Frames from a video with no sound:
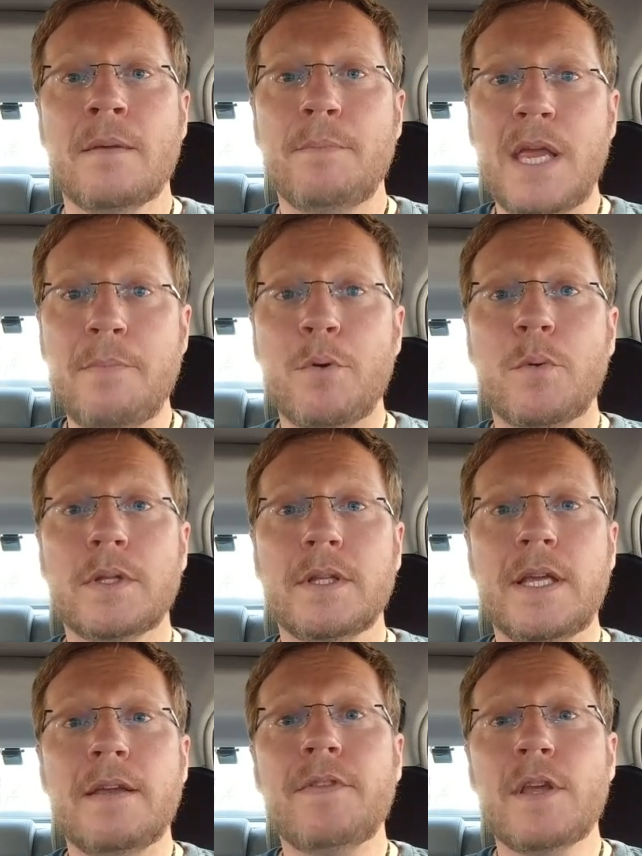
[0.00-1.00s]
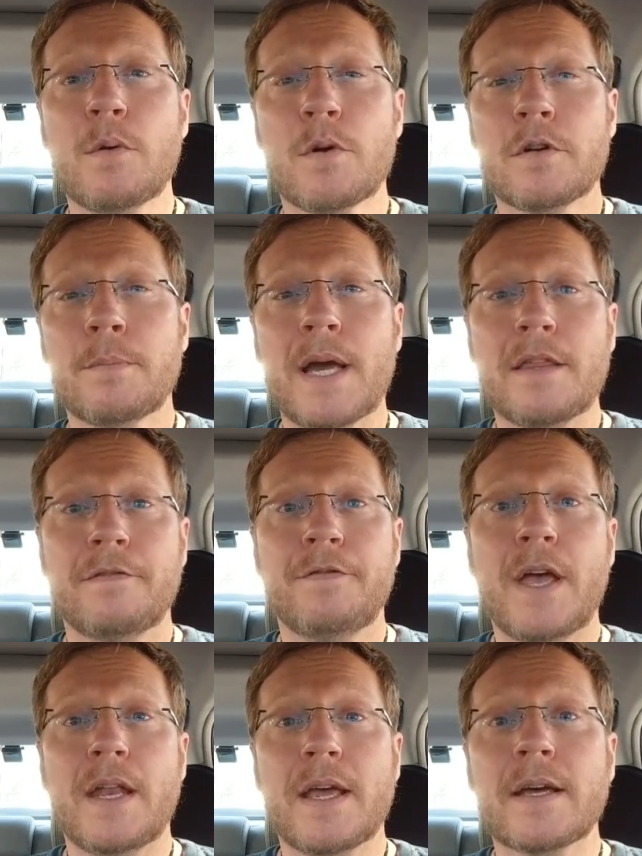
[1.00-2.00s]
people would leave the order by the
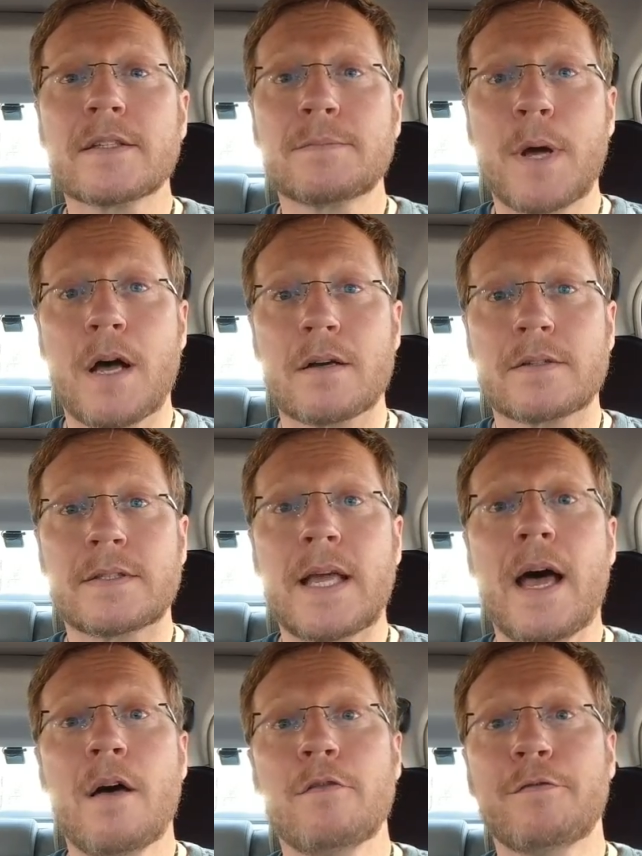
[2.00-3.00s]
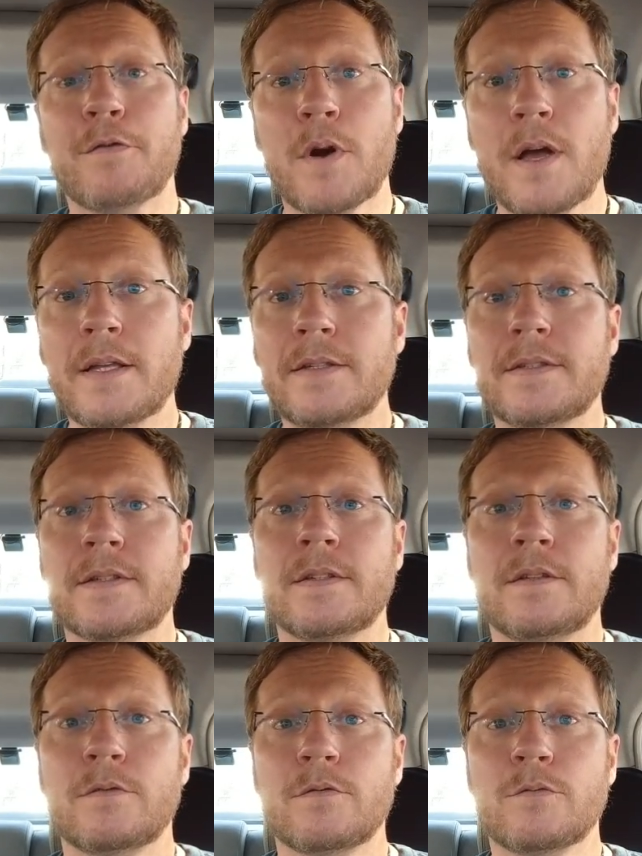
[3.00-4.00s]
FedEx box out front,
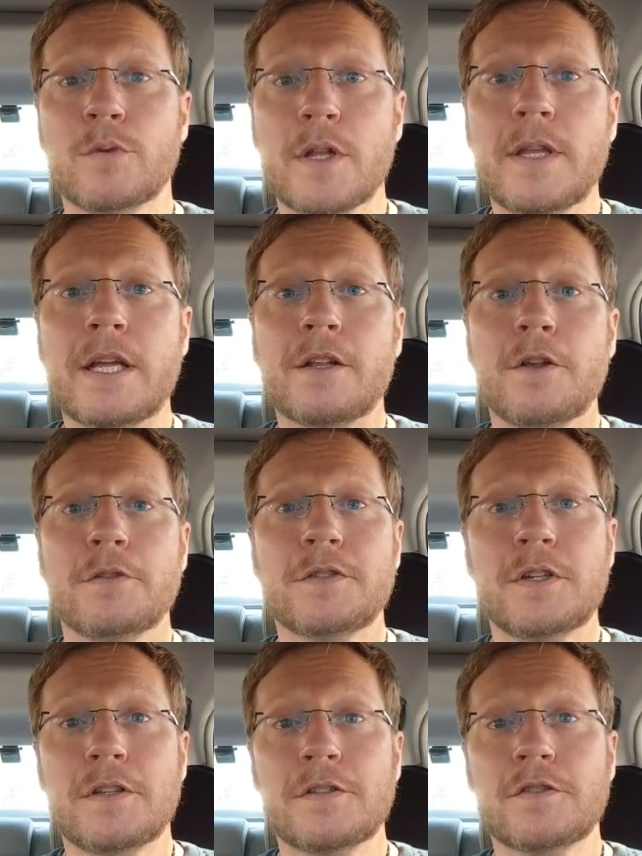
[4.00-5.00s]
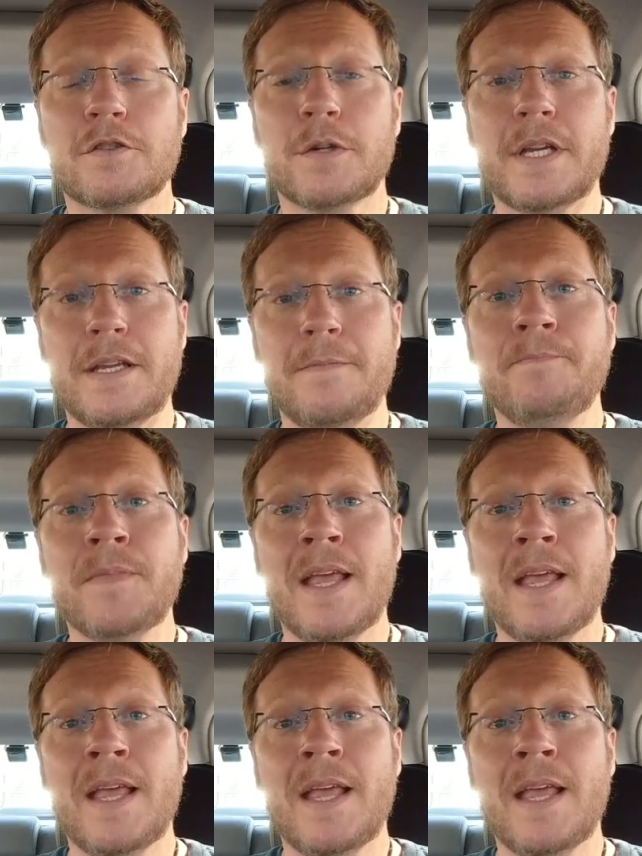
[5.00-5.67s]
really close to the street.